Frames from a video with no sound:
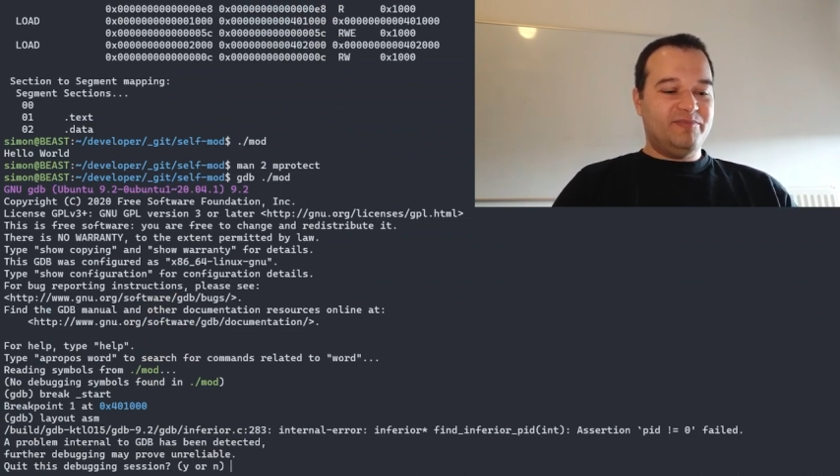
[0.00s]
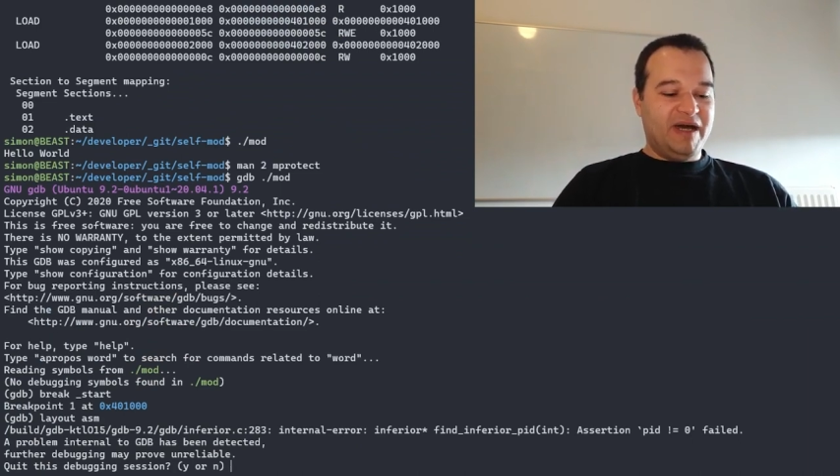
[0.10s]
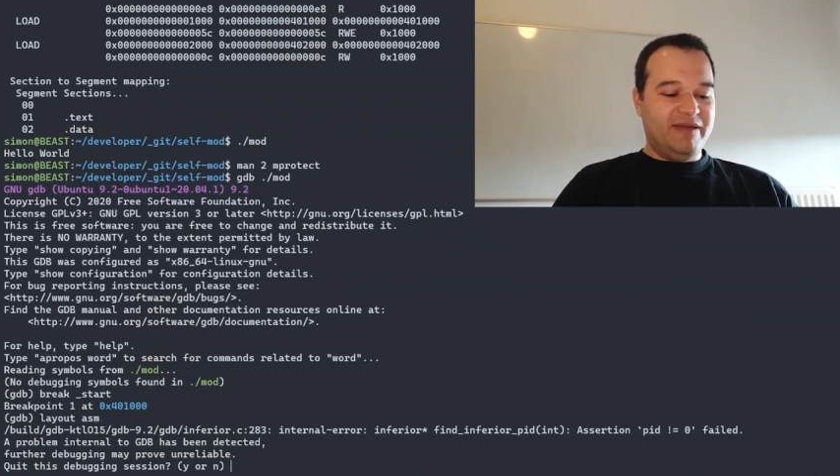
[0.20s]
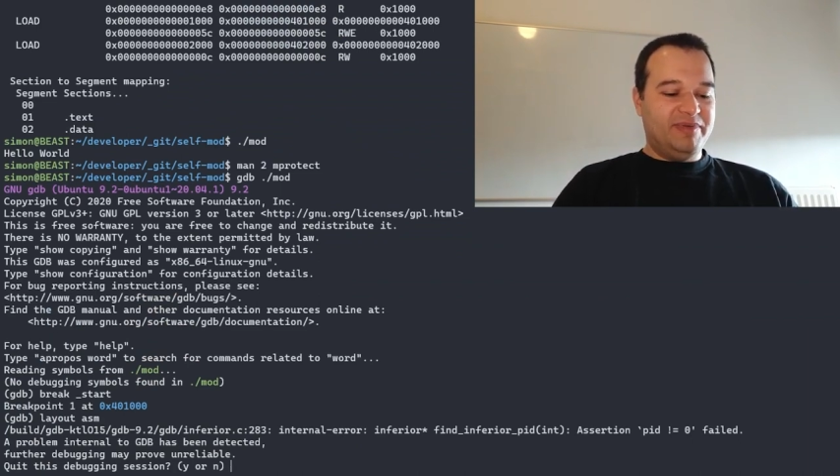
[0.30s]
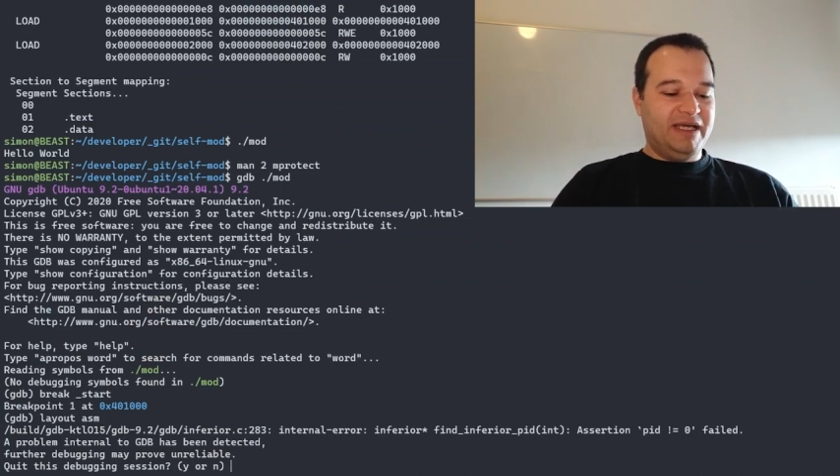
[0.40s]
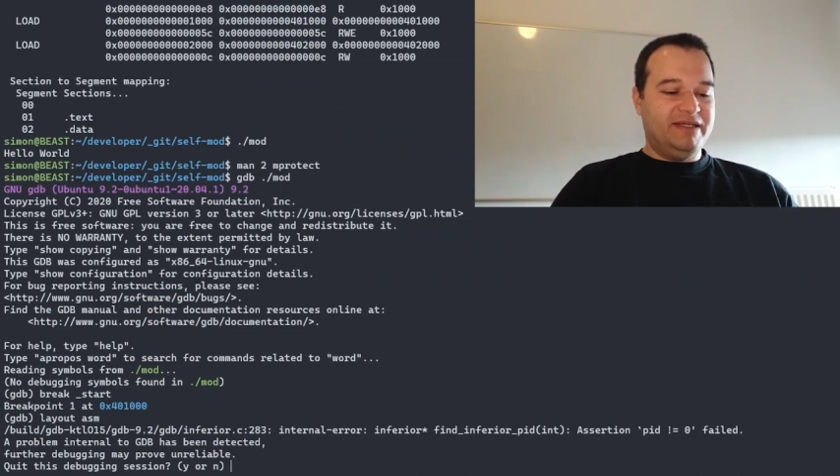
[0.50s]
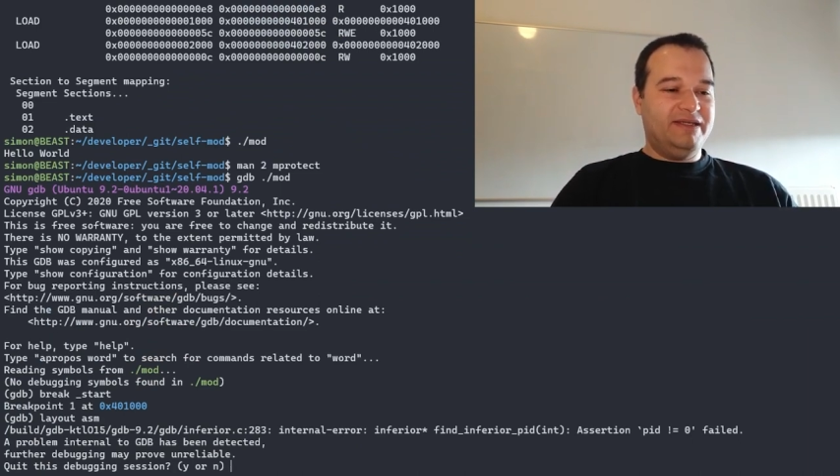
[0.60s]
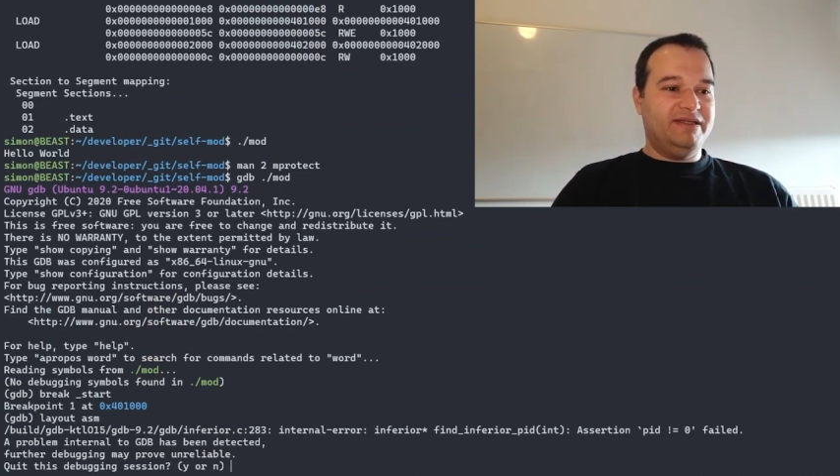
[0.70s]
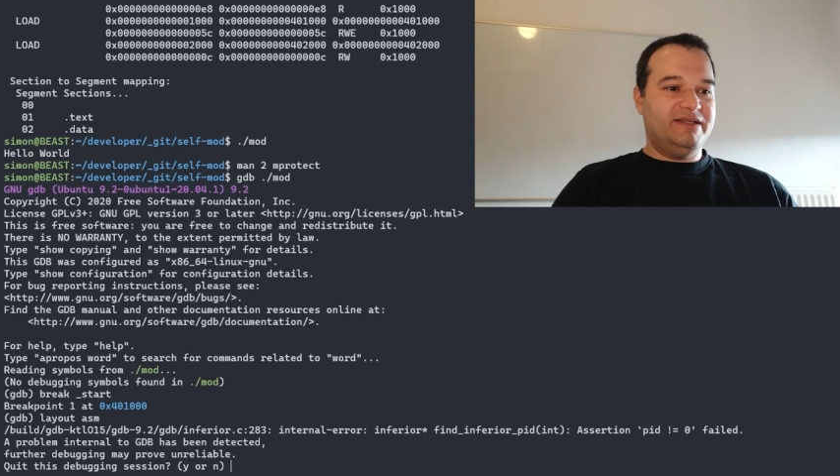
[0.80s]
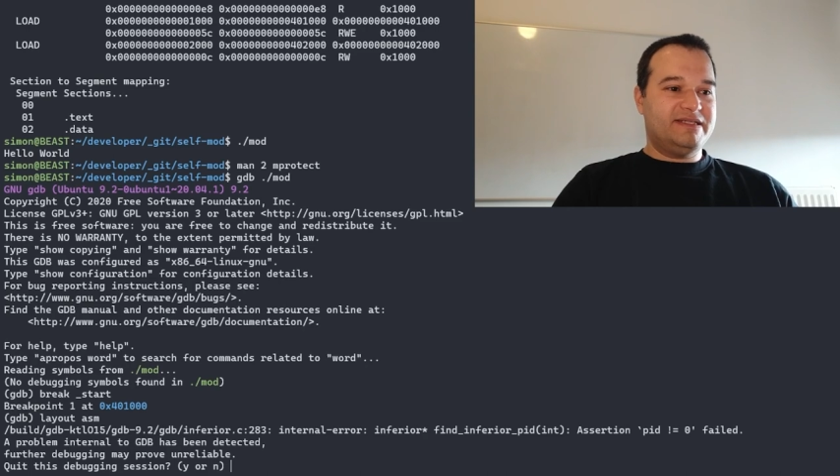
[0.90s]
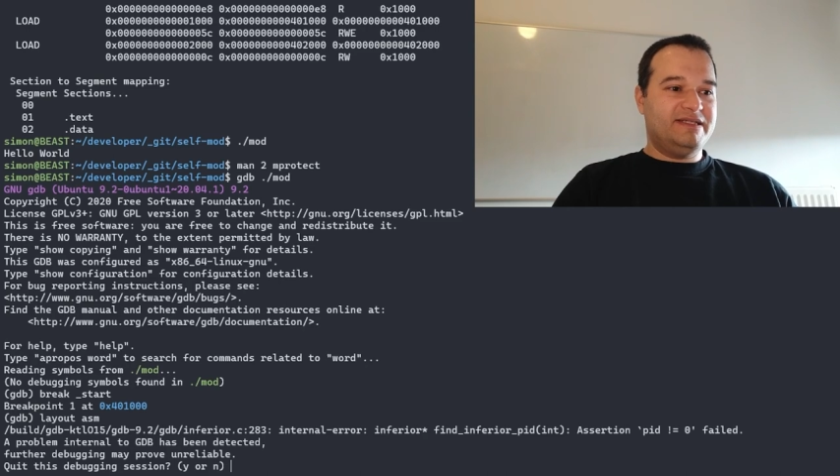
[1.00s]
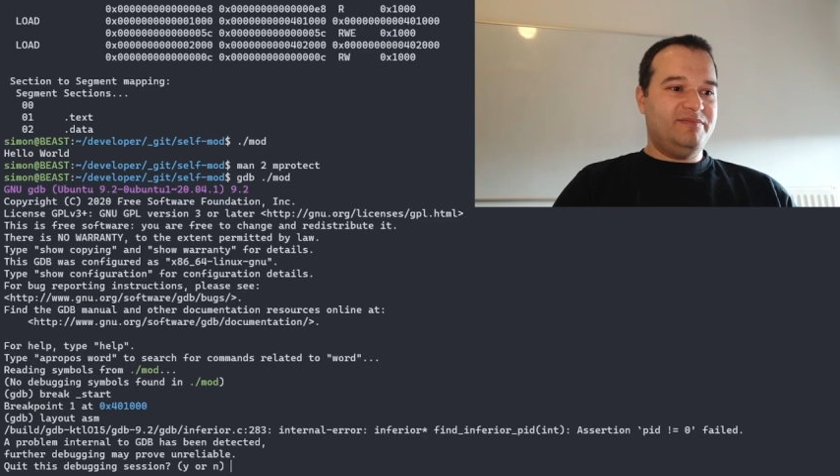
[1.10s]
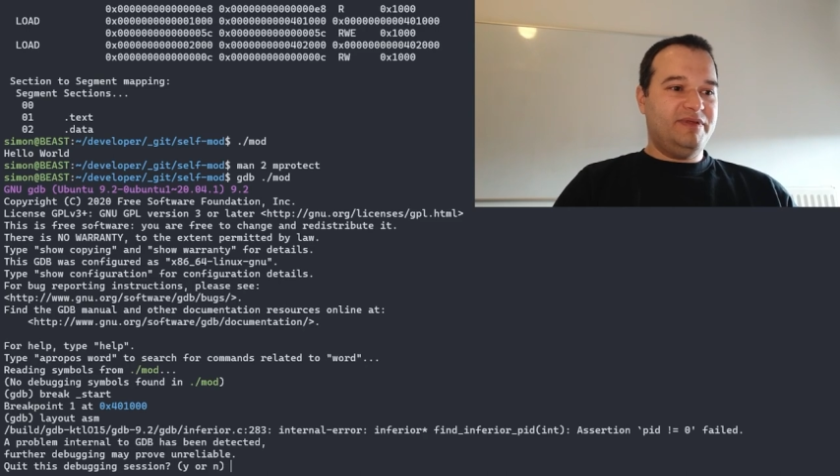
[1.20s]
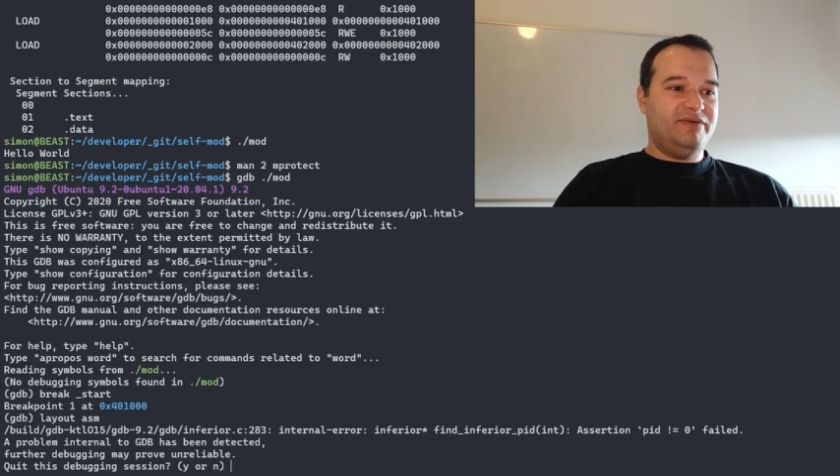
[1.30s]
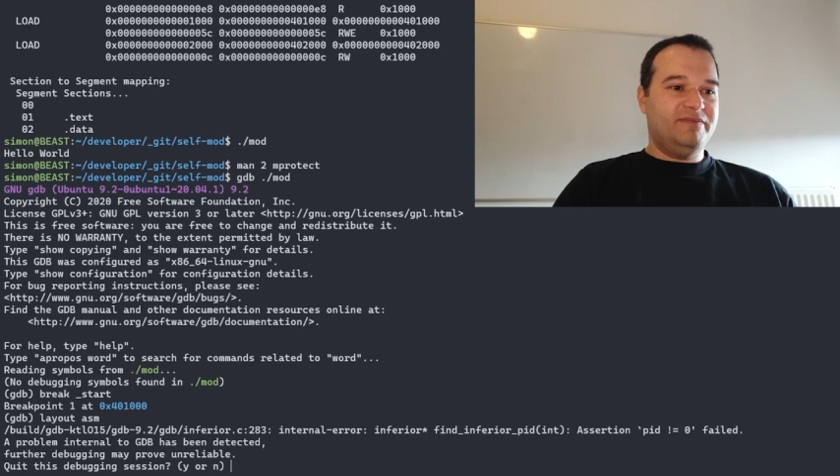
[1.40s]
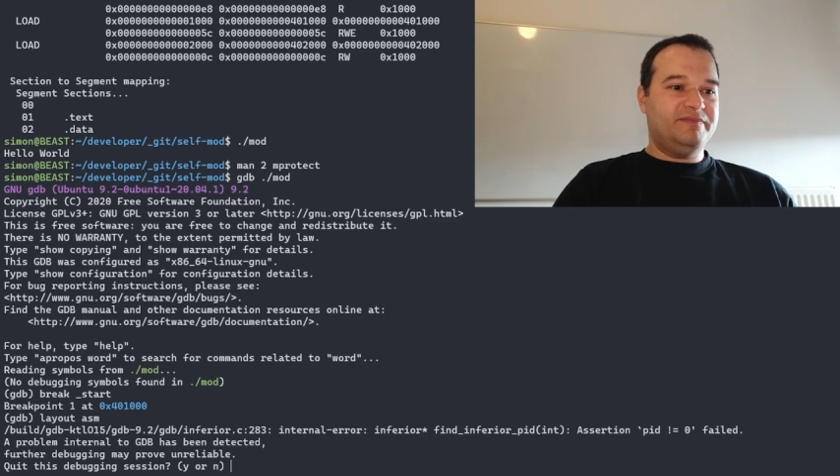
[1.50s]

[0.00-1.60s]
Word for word: pipelining in the CPU.